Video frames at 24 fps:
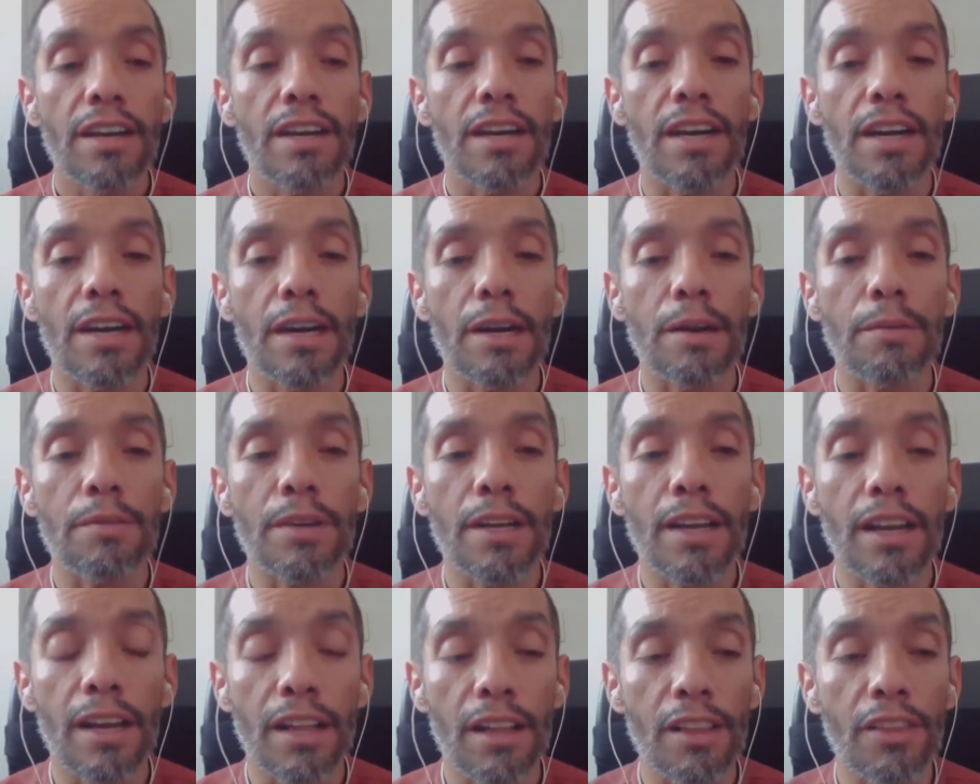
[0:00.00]

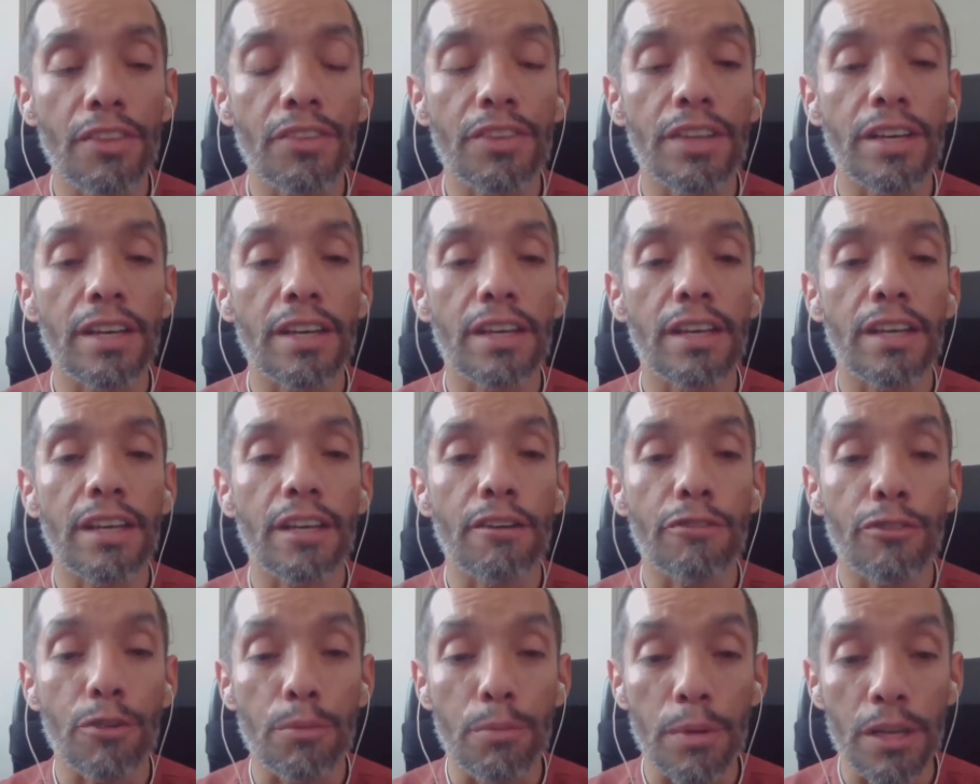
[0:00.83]
health
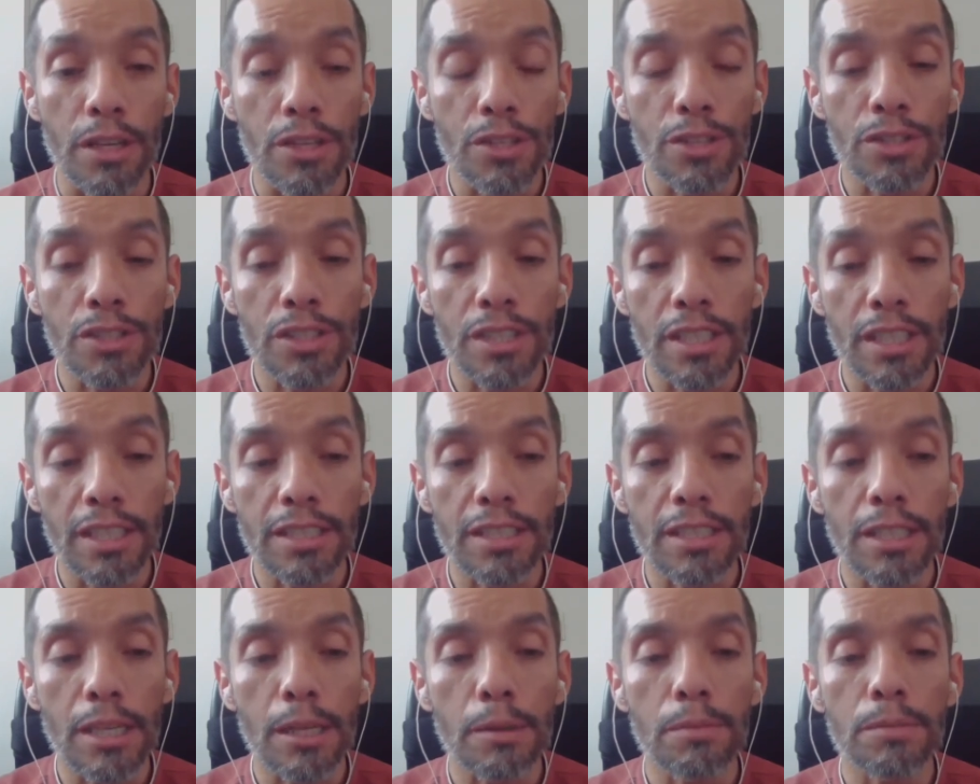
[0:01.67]
information
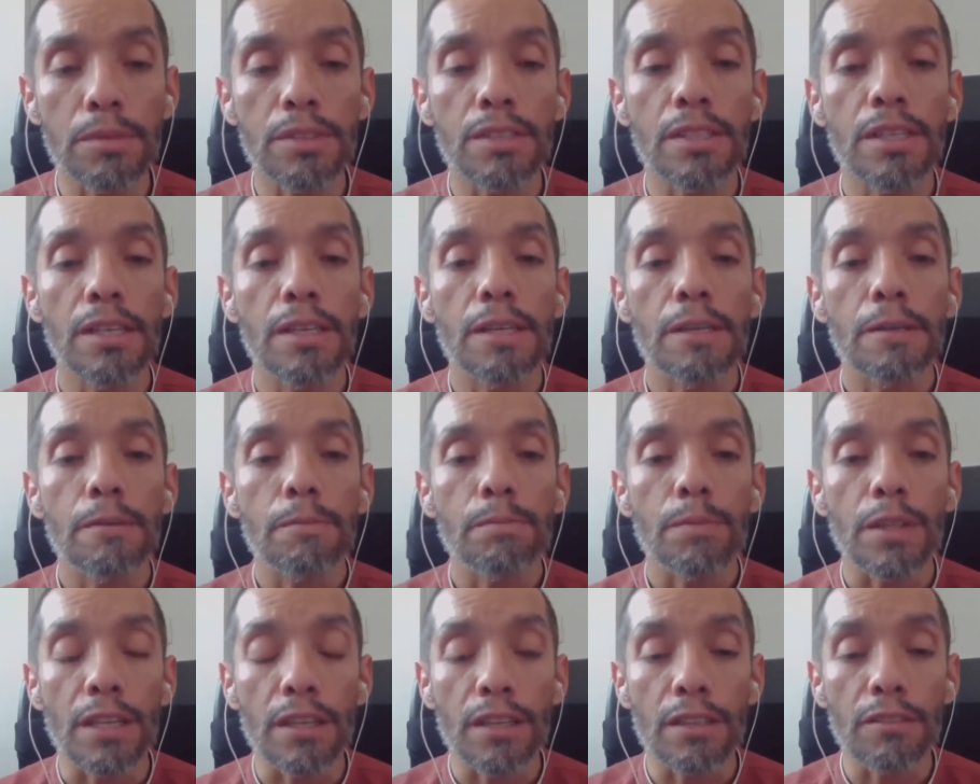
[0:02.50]
systems,
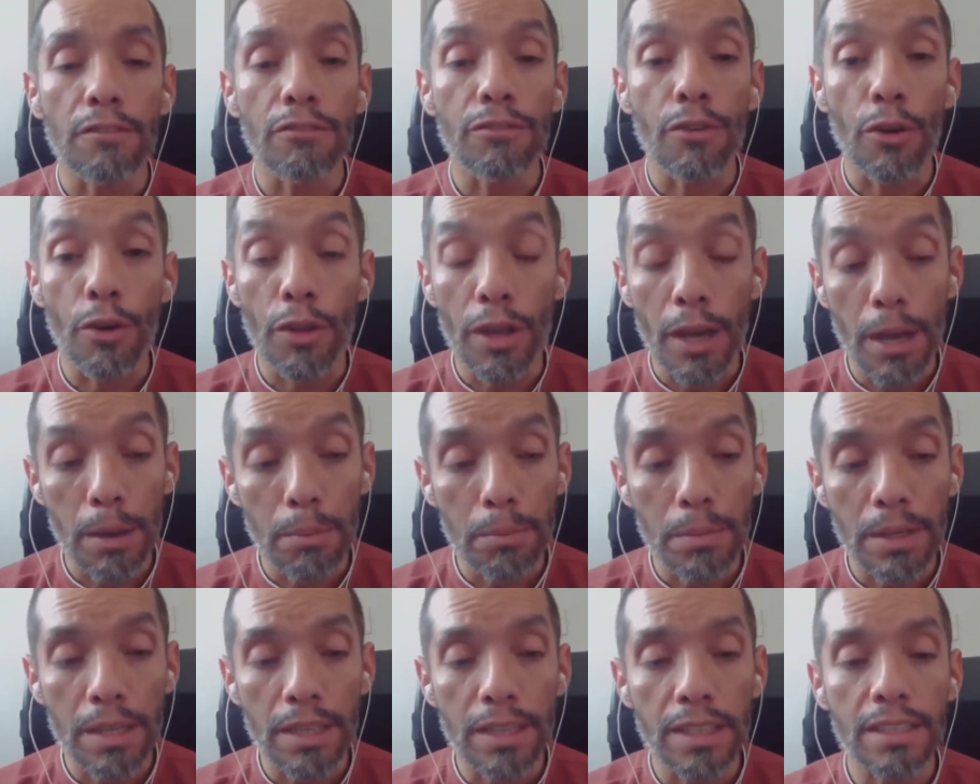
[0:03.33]

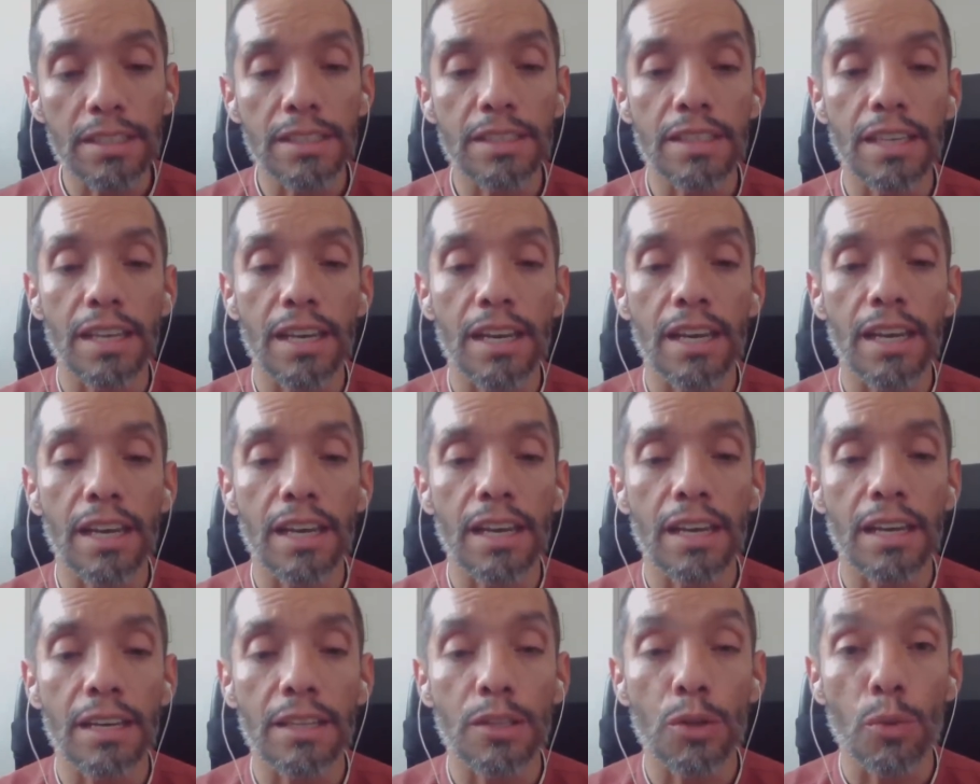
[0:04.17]
infodemics,
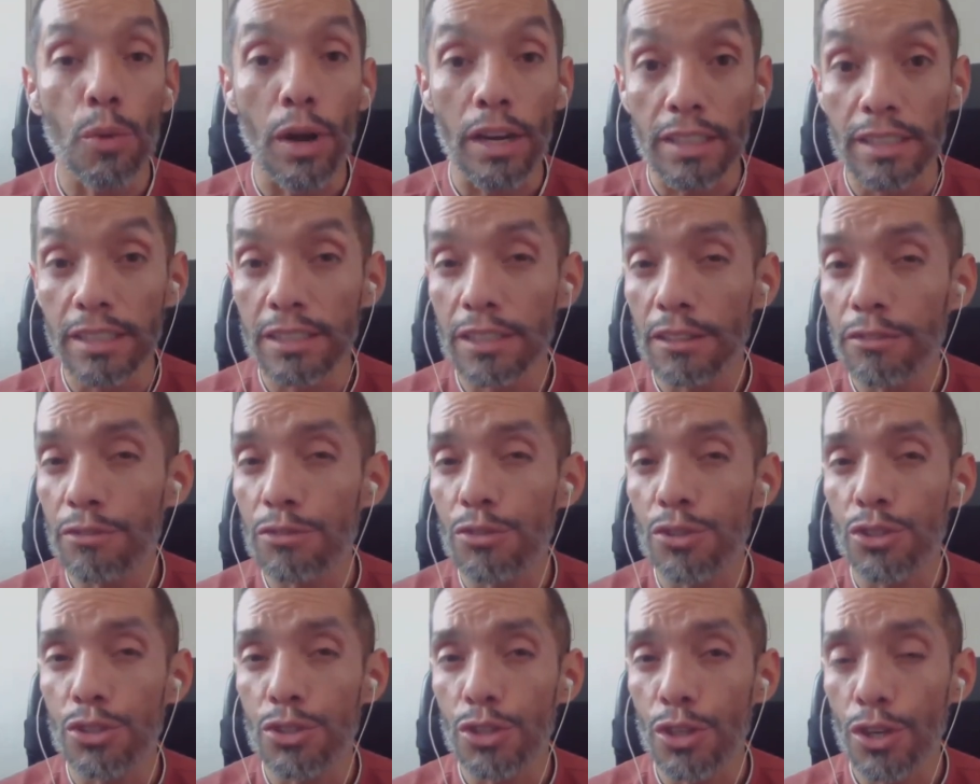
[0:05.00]
and qualitative
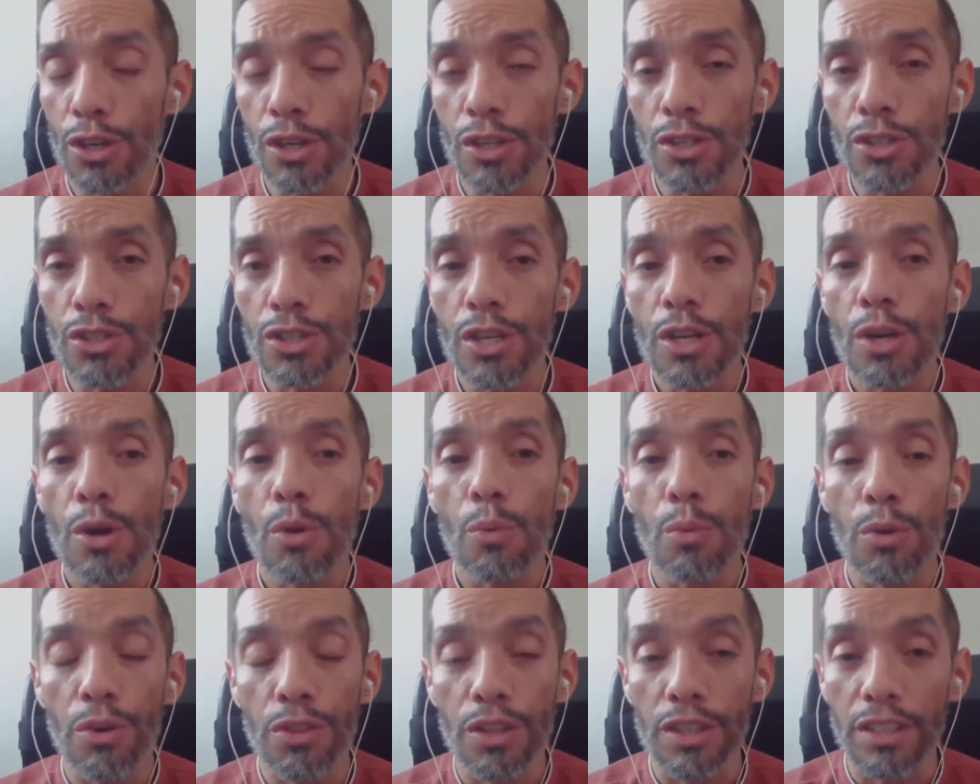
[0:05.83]
research
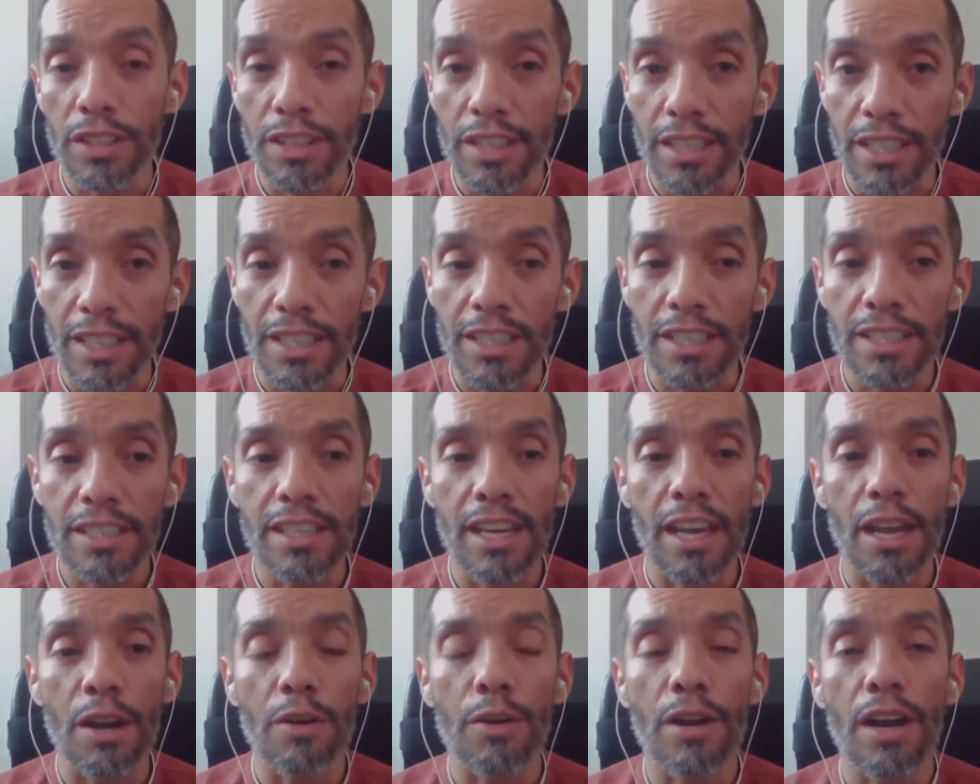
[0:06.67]
within this
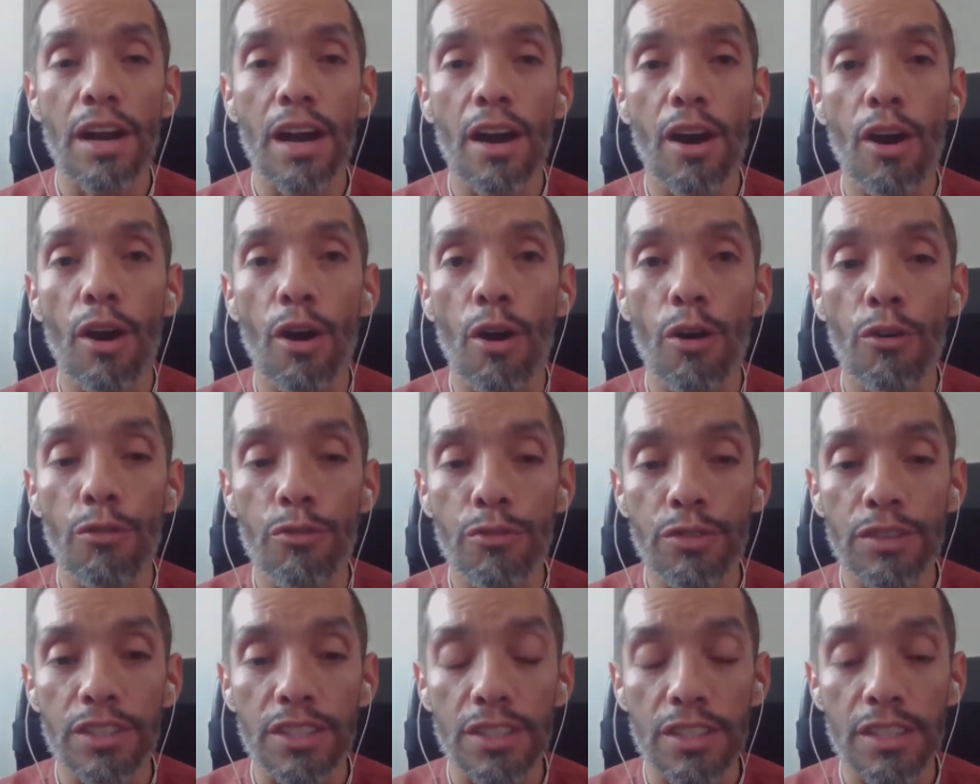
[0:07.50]
area of
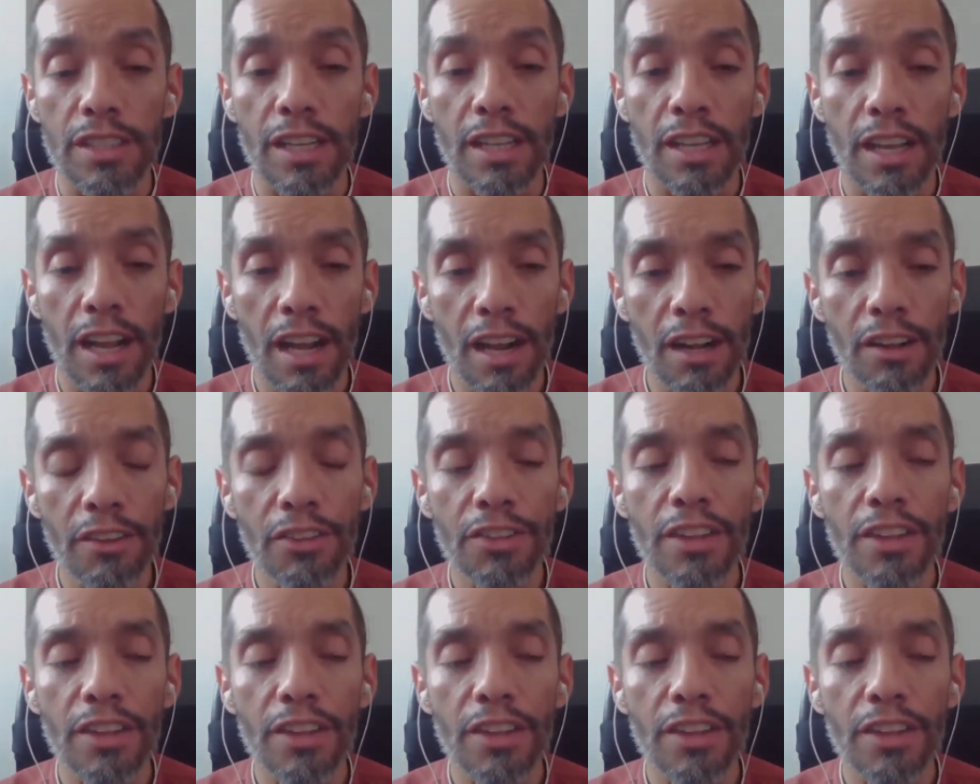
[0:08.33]
digital health.